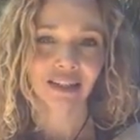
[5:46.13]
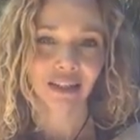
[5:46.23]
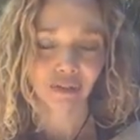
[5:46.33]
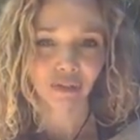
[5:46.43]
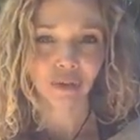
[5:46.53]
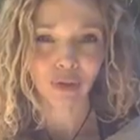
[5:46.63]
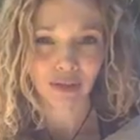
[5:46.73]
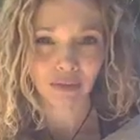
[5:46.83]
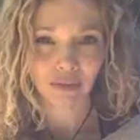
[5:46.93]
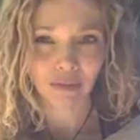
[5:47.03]
if you
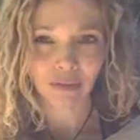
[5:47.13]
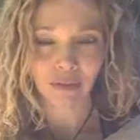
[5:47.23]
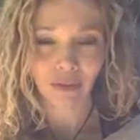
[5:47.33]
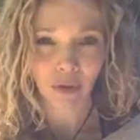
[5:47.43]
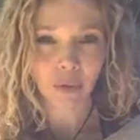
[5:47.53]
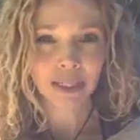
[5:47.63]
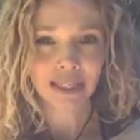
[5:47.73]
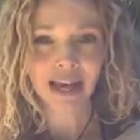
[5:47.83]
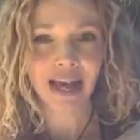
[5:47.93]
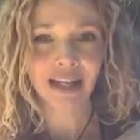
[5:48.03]
can go
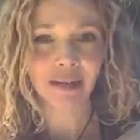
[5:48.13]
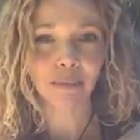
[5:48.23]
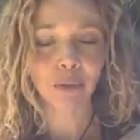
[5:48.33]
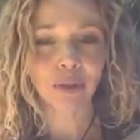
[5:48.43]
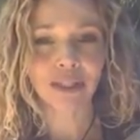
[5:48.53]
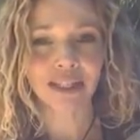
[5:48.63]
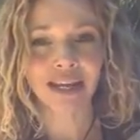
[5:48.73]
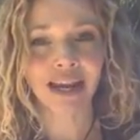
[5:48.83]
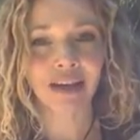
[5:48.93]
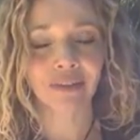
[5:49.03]
inside and put
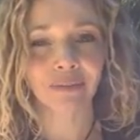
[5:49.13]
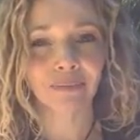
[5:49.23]
down